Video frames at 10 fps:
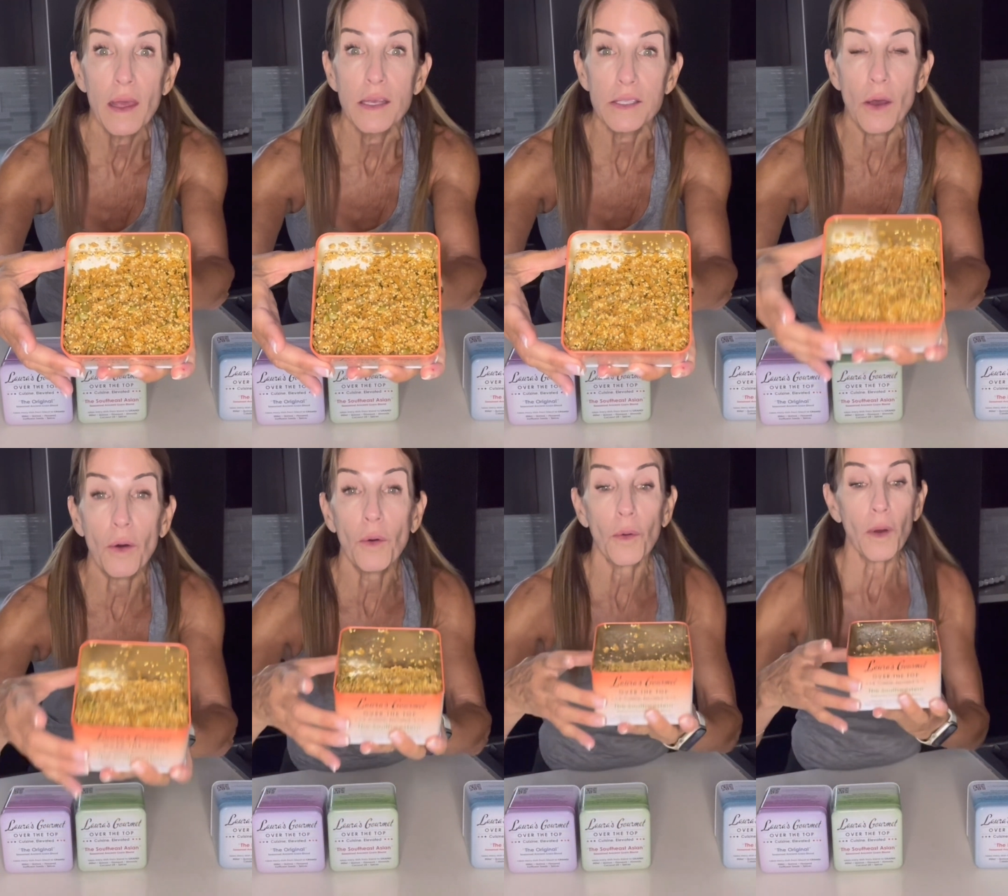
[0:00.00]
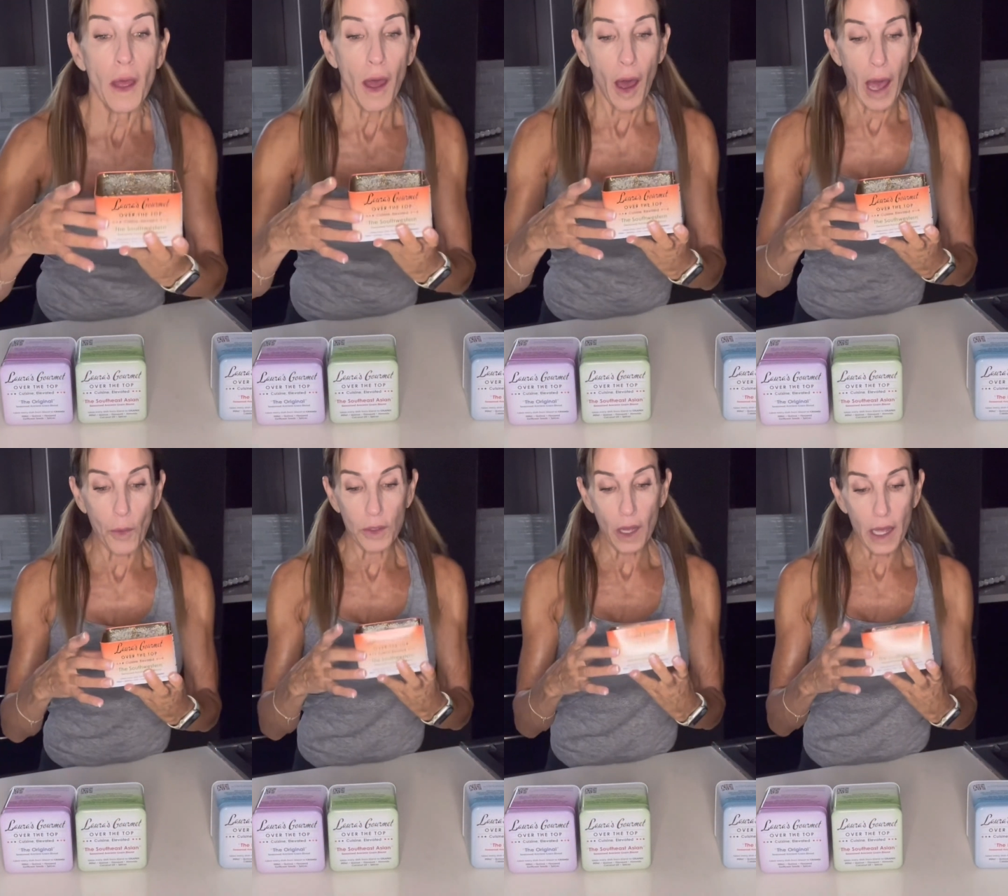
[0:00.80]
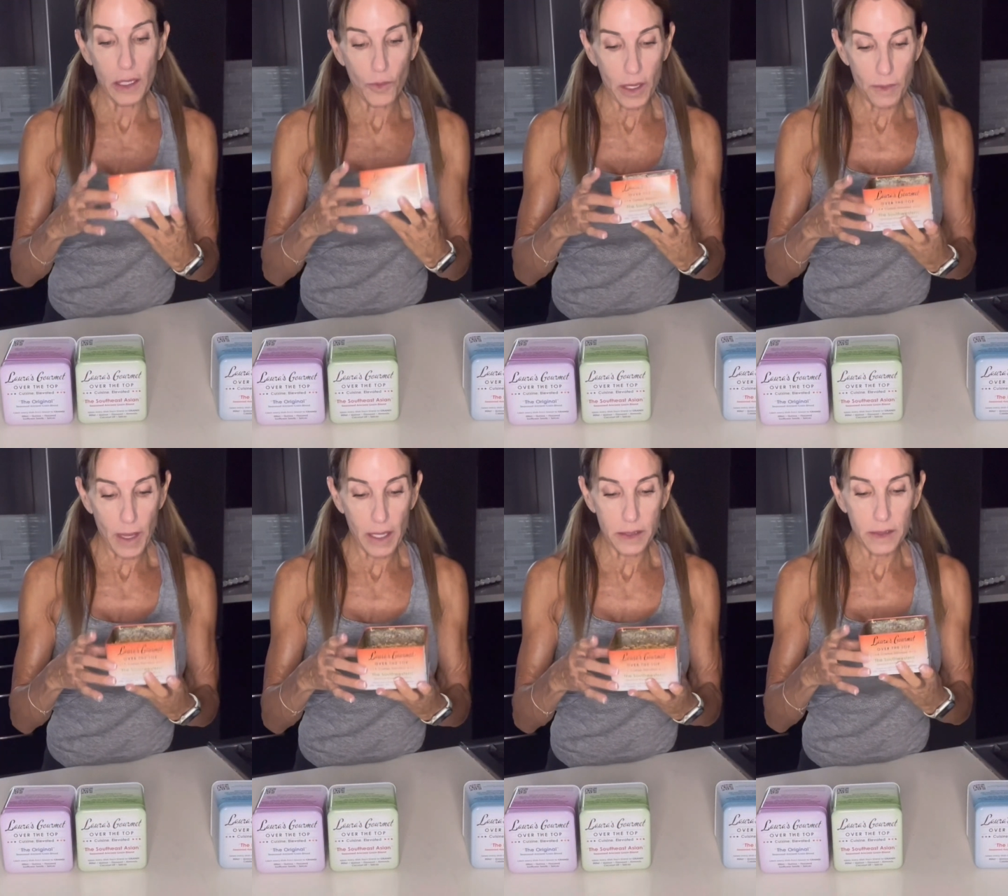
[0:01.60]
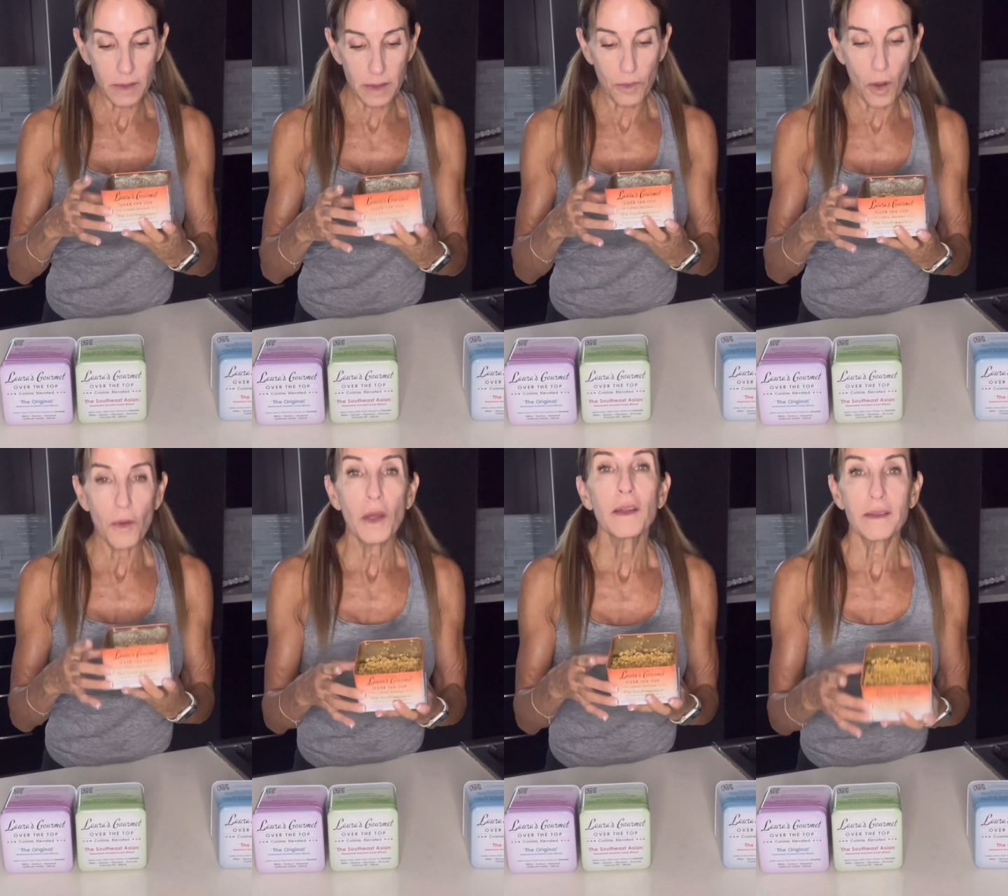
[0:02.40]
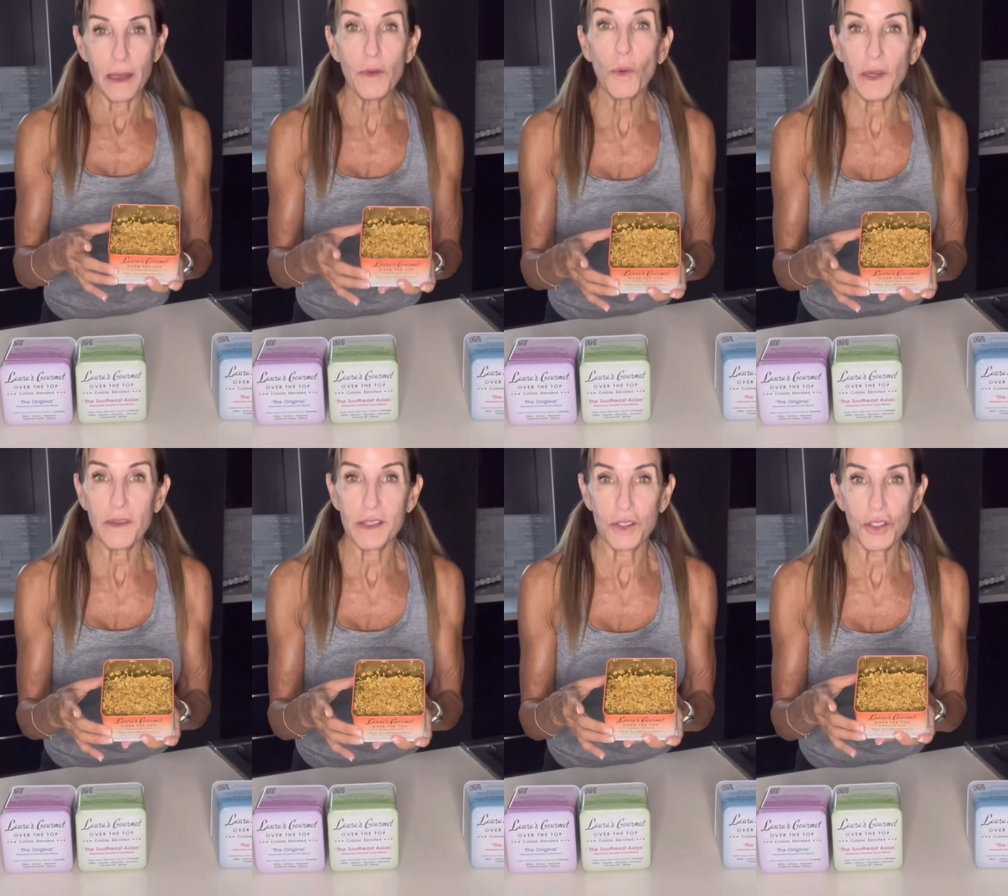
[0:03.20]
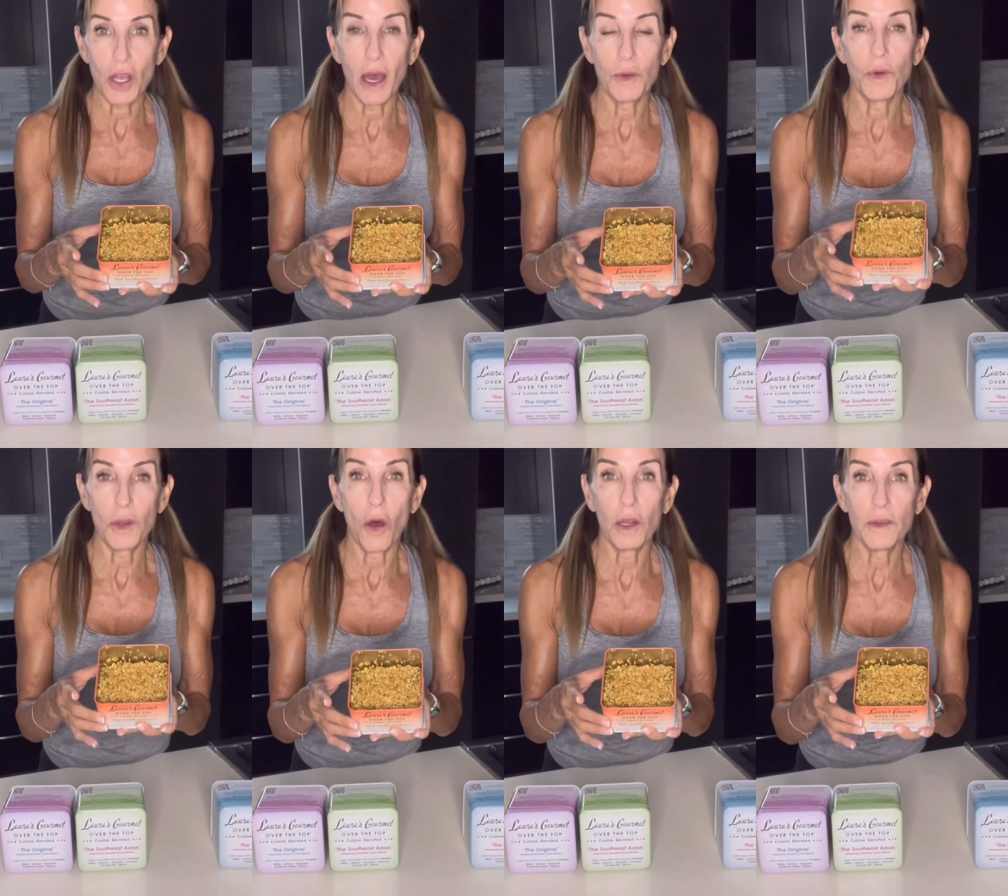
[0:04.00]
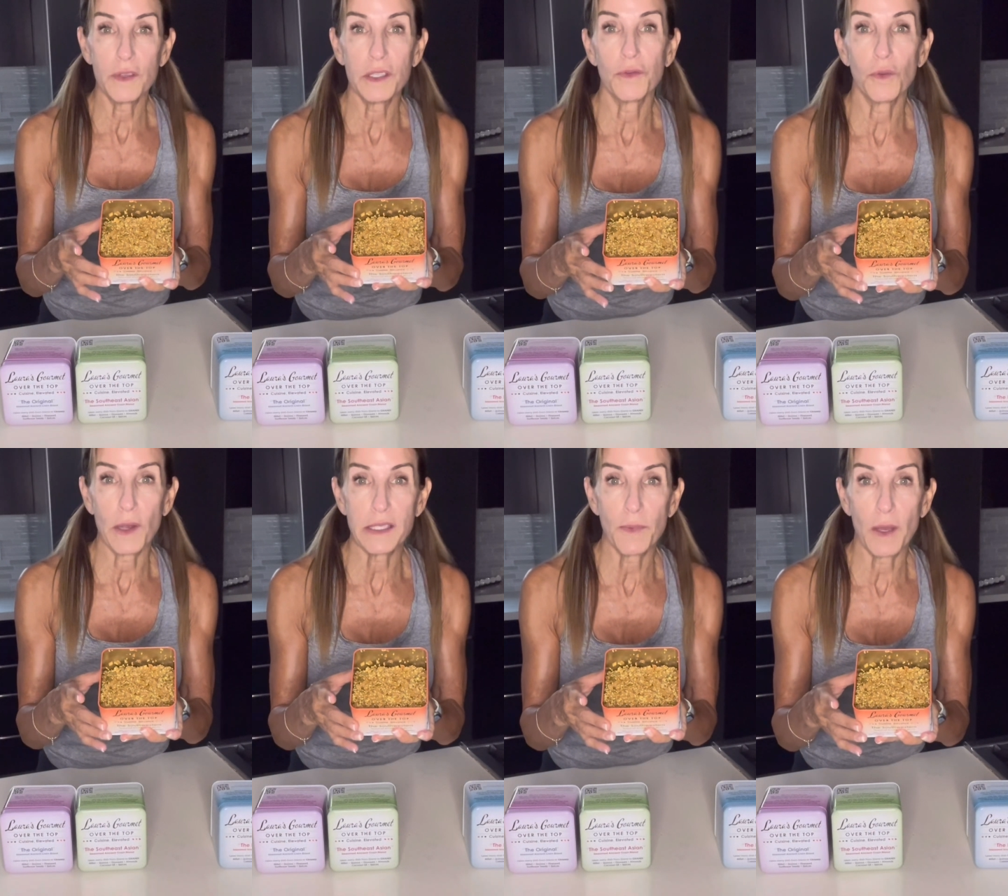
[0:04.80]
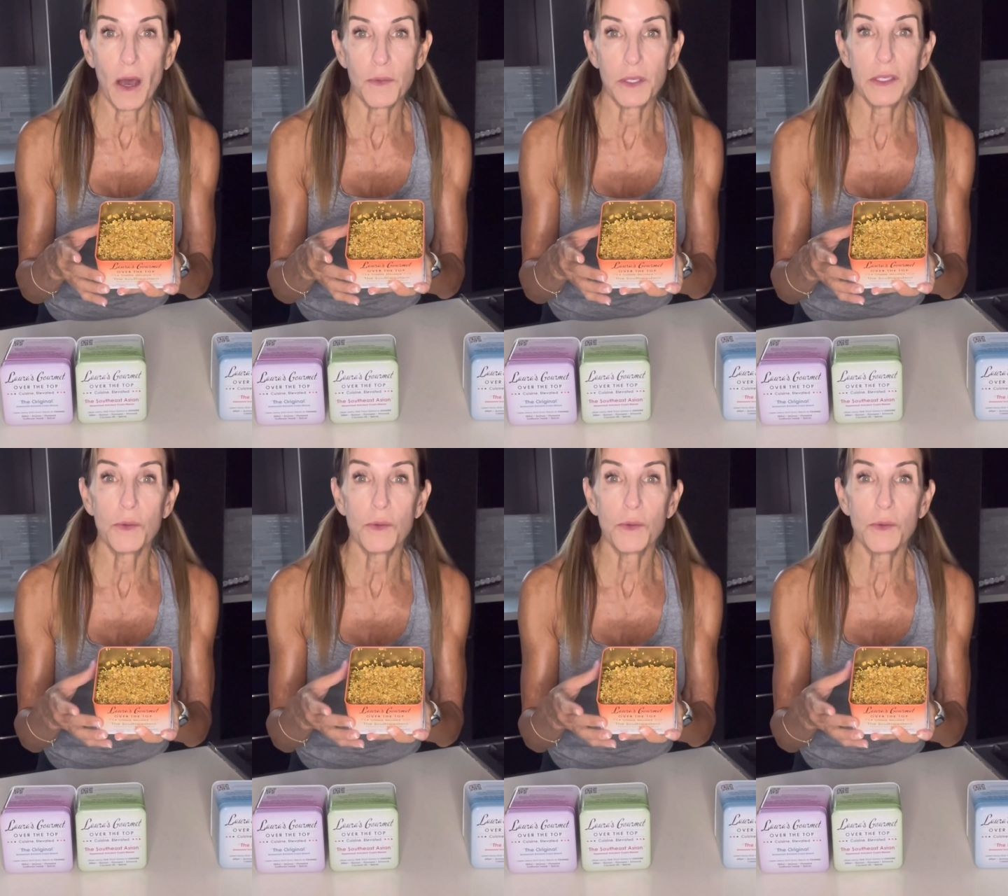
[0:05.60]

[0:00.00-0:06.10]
So I would highly recommend giving one of these a shot with all of the different recipe options.